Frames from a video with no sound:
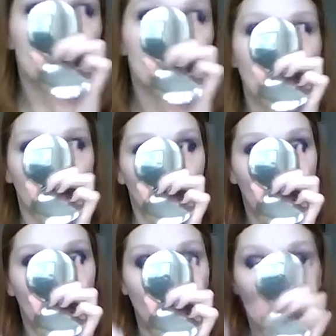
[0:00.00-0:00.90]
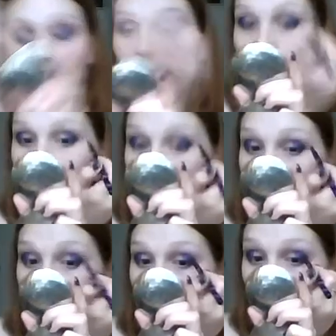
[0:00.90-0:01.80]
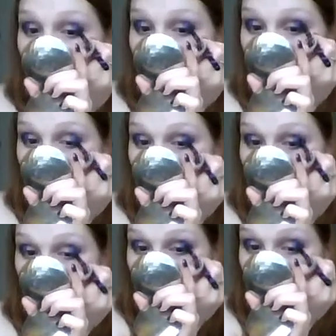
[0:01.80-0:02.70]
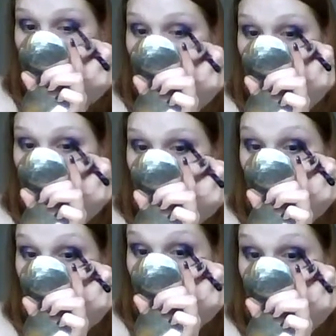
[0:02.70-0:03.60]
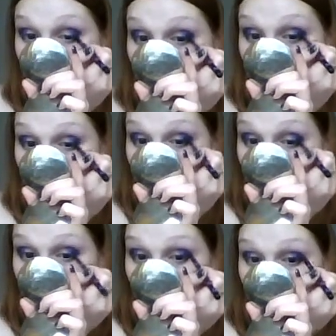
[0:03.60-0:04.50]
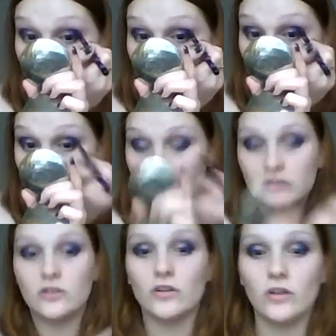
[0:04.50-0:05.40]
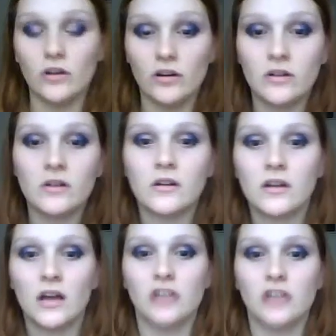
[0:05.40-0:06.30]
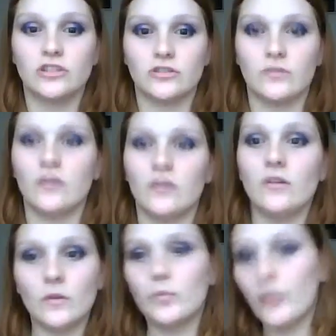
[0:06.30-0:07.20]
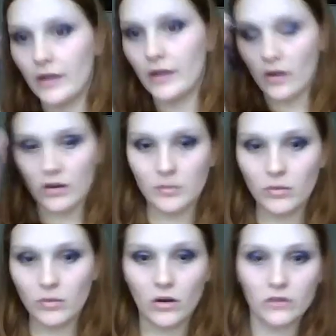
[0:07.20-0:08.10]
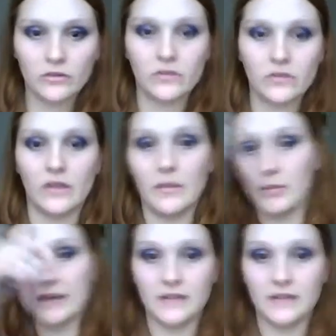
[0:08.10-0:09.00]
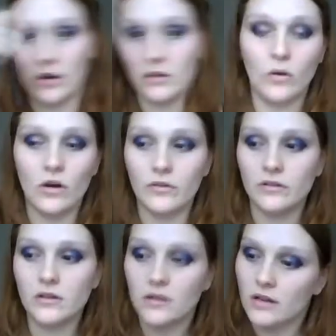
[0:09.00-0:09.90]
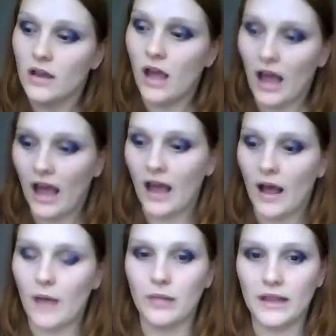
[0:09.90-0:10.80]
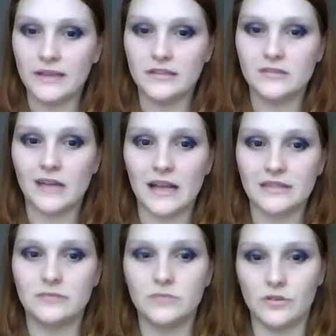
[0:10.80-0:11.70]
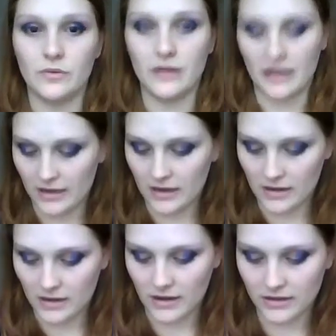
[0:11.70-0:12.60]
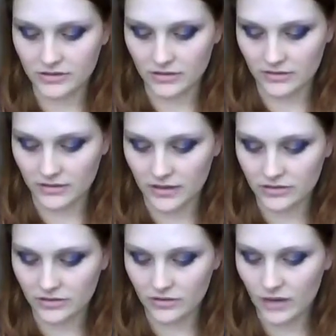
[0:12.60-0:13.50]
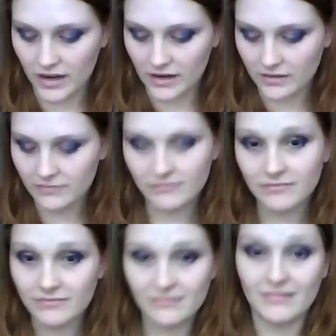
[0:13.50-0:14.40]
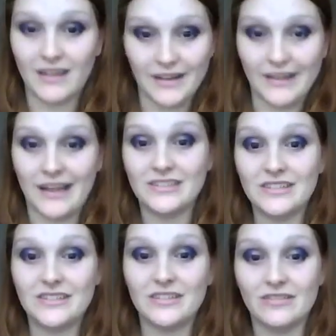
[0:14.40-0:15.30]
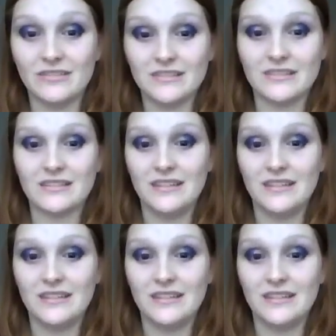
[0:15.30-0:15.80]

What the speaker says: Like the point where the colours mix, I'm kind of blending as I go. I don't do the whole put it all in blocks and then blend it all in one. I blend as I'm doing it. I don't know why. I just don't.